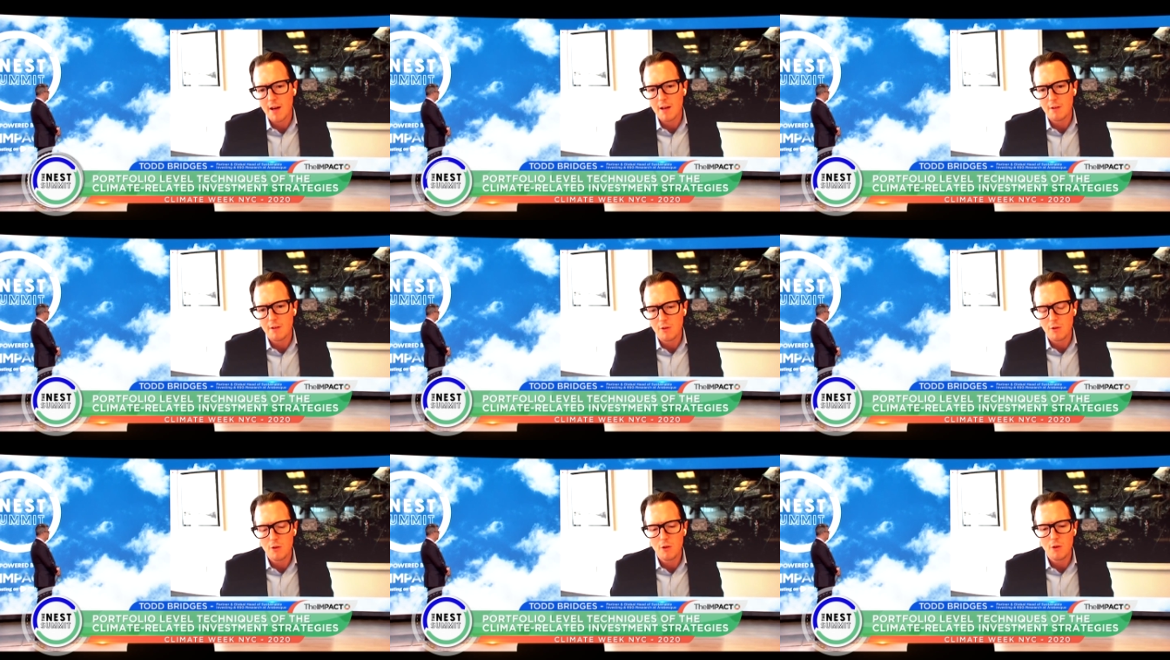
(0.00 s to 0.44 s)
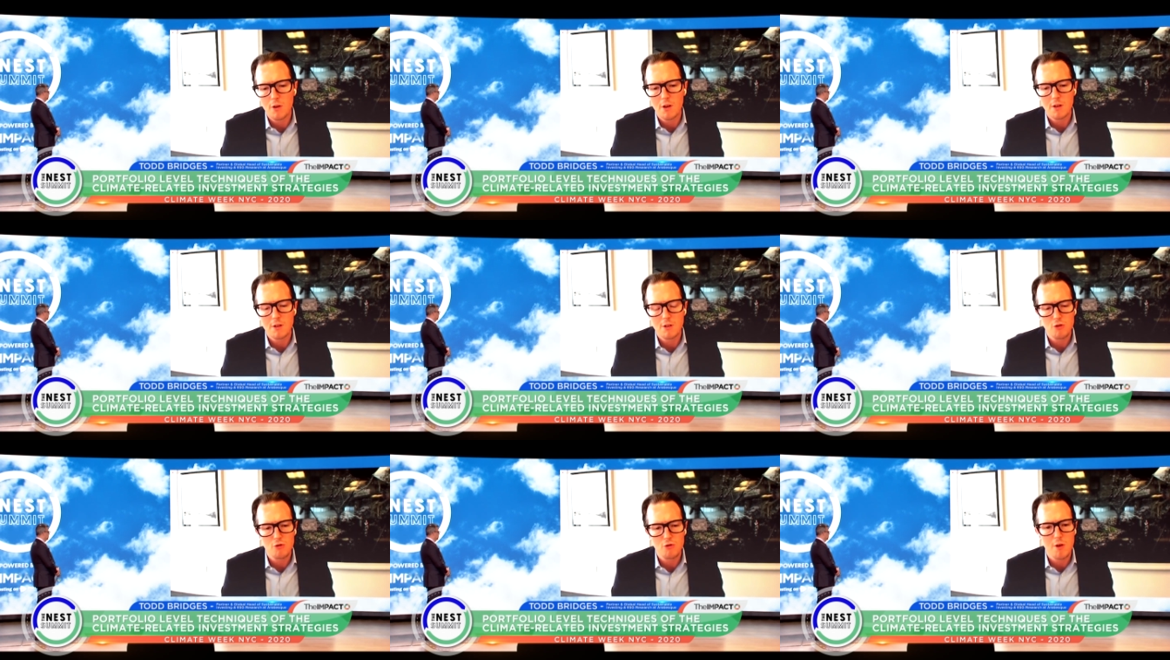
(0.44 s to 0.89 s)
So you can
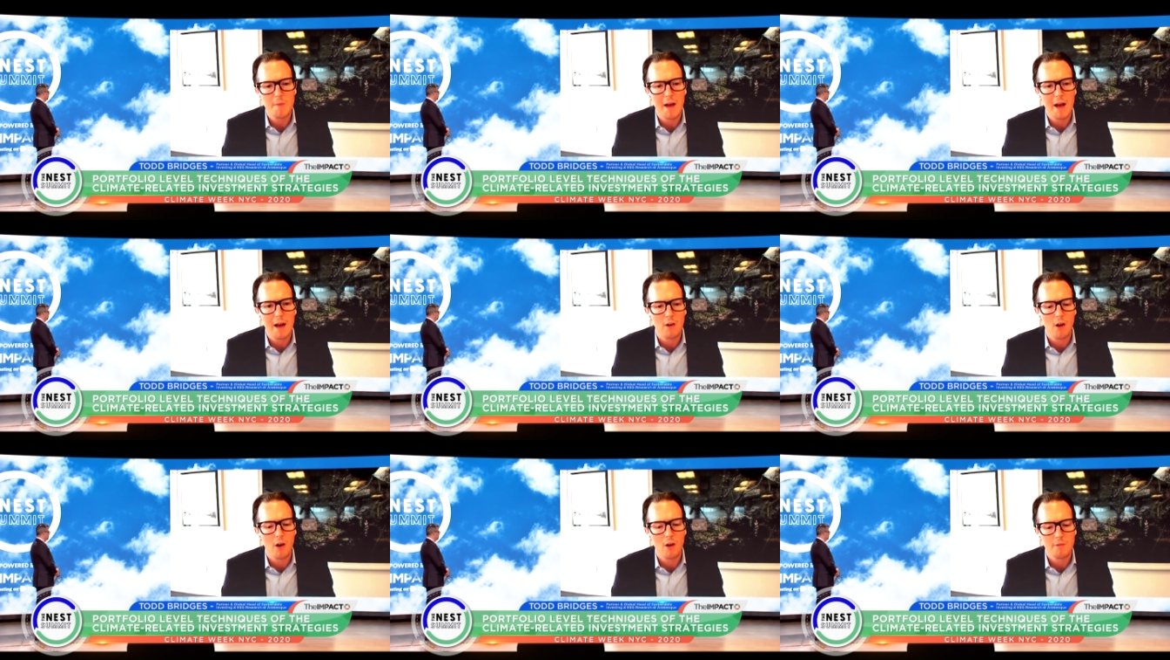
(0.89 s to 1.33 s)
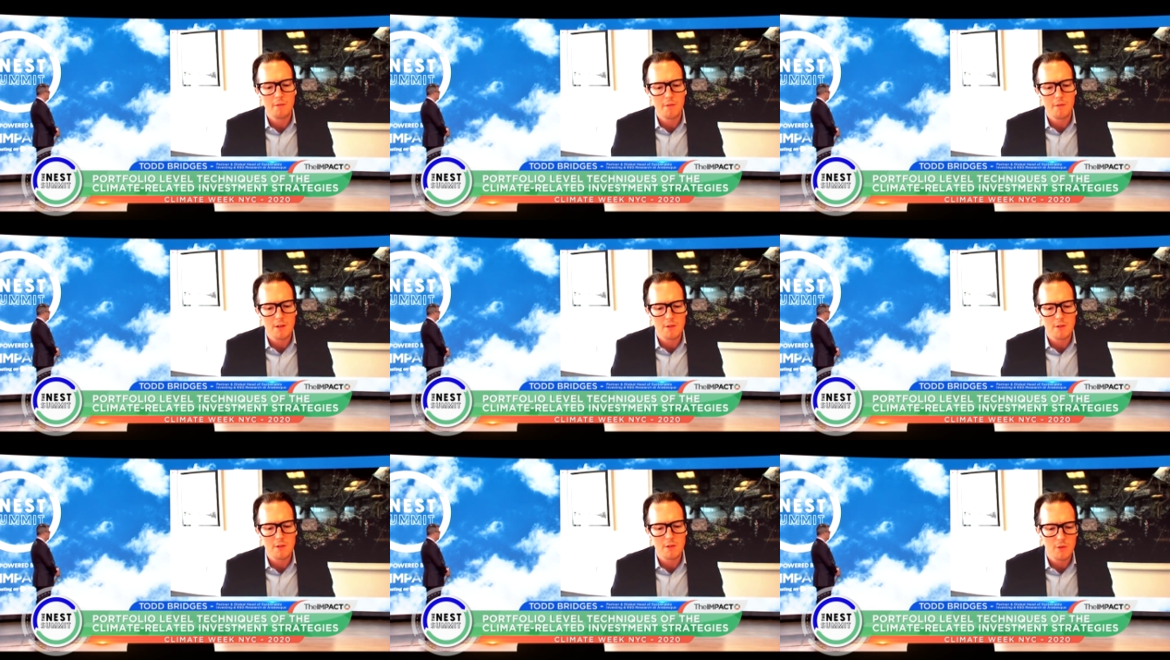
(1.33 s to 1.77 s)
strip out all
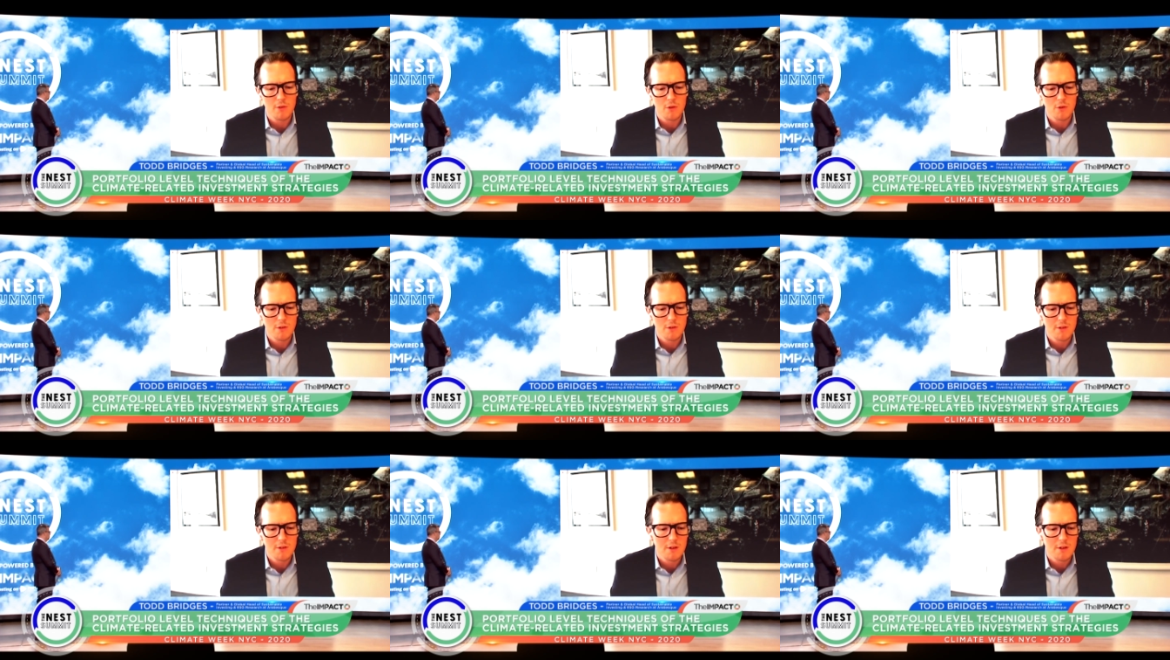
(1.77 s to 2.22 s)
fossil fuels,